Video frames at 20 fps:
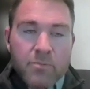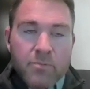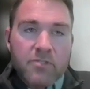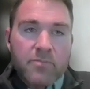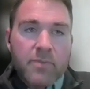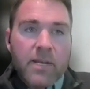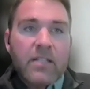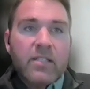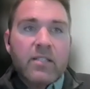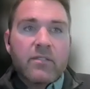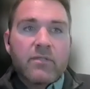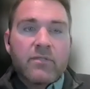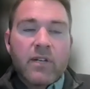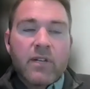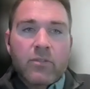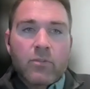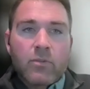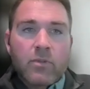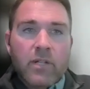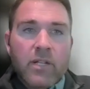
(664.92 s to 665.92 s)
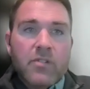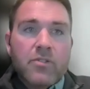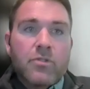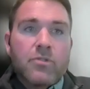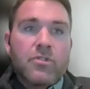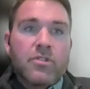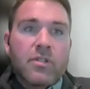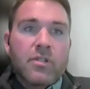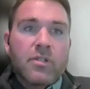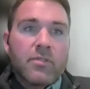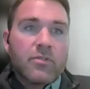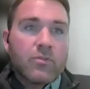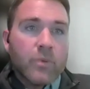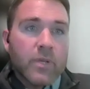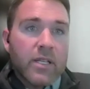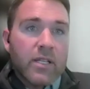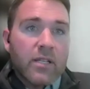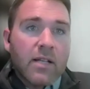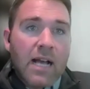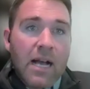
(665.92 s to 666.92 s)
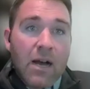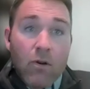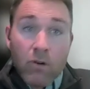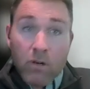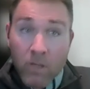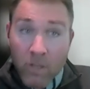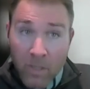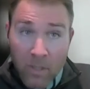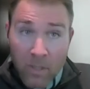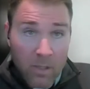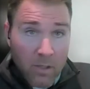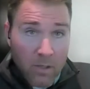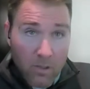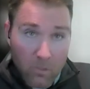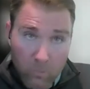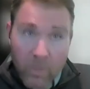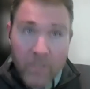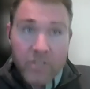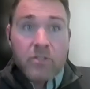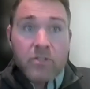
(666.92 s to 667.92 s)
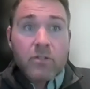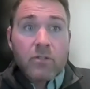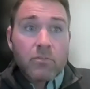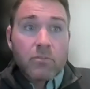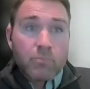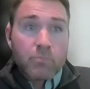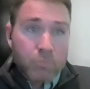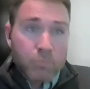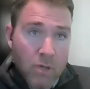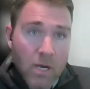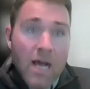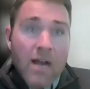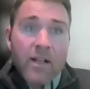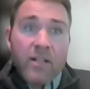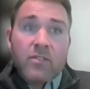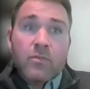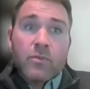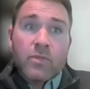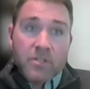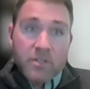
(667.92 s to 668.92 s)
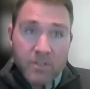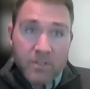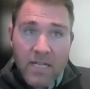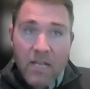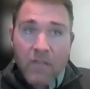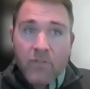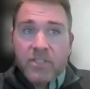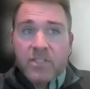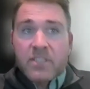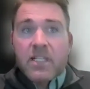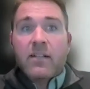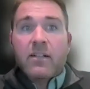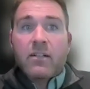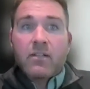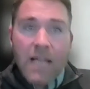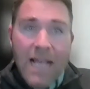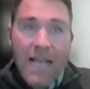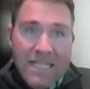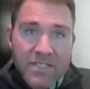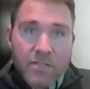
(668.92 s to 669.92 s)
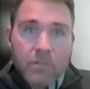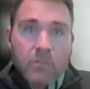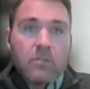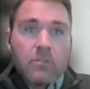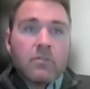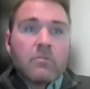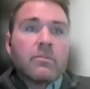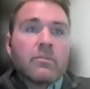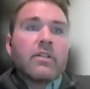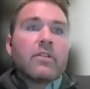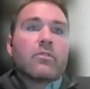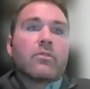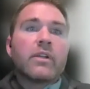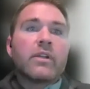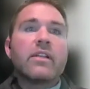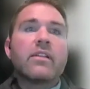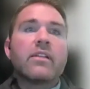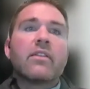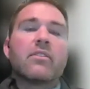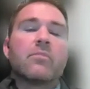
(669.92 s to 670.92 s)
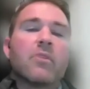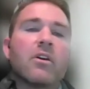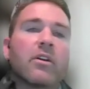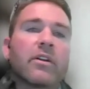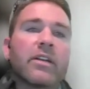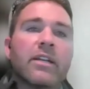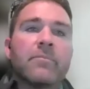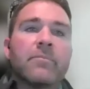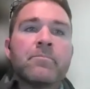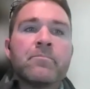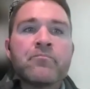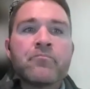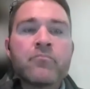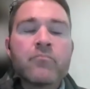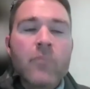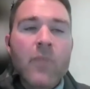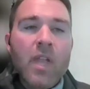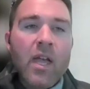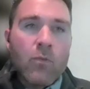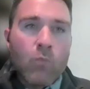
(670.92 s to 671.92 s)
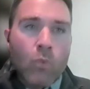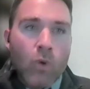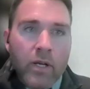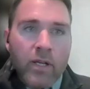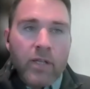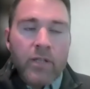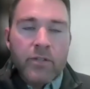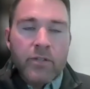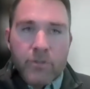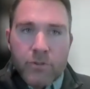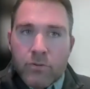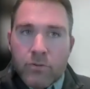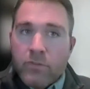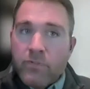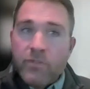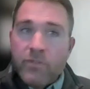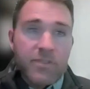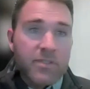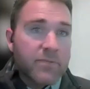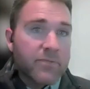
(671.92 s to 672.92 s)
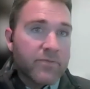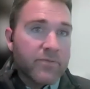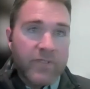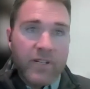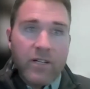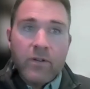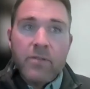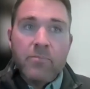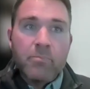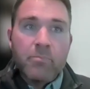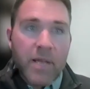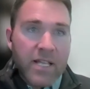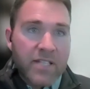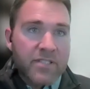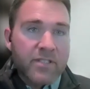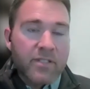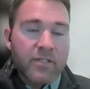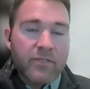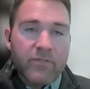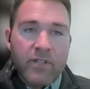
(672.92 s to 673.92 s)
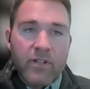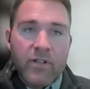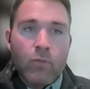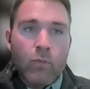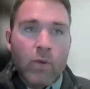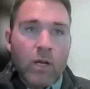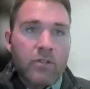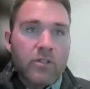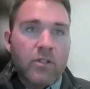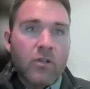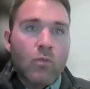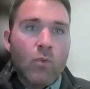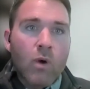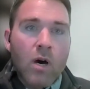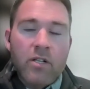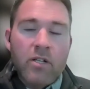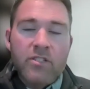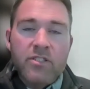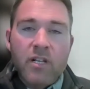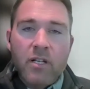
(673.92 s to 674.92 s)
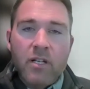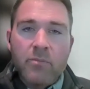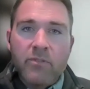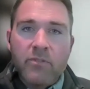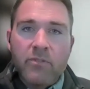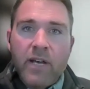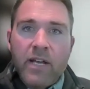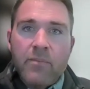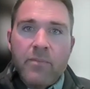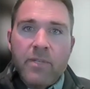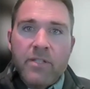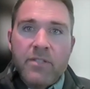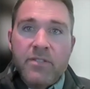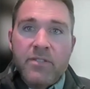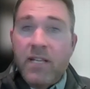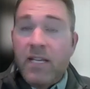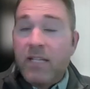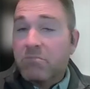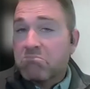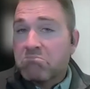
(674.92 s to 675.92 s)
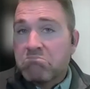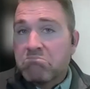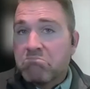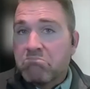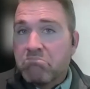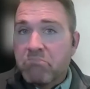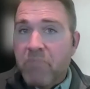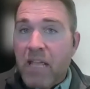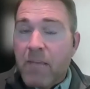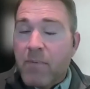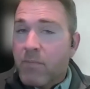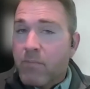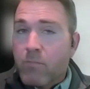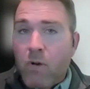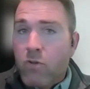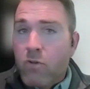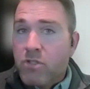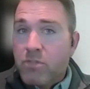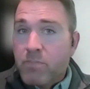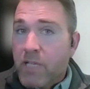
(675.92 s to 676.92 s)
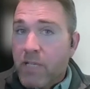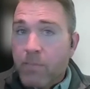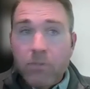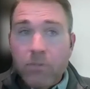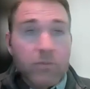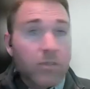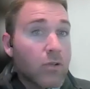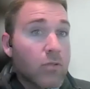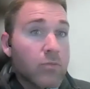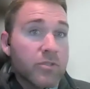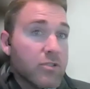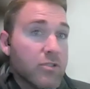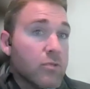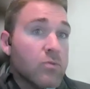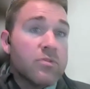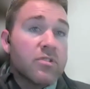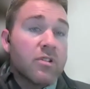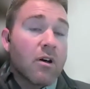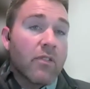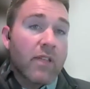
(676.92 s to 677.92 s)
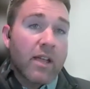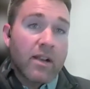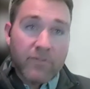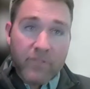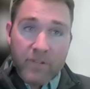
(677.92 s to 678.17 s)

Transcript: perspective on the relationship between our original product, which is now this kind of classical ingredient on the market, and what it can do for some very basic, very well-known water-soluble vitamins that maybe most people don't use all that